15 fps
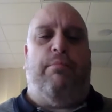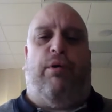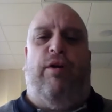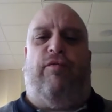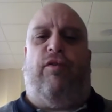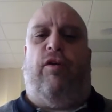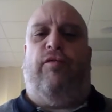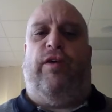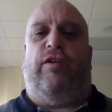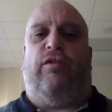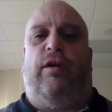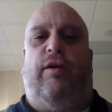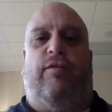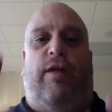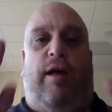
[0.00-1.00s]
Peripheral
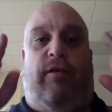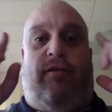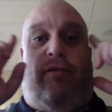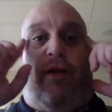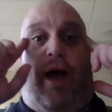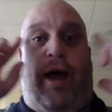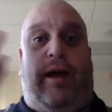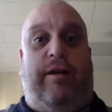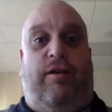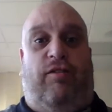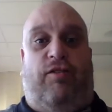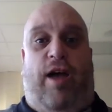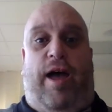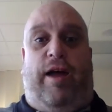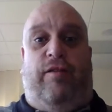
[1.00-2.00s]
vision is that
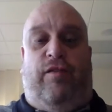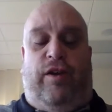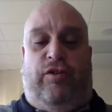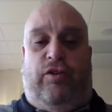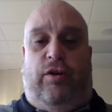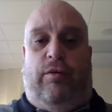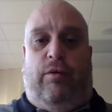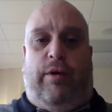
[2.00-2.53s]
side-to-side vision.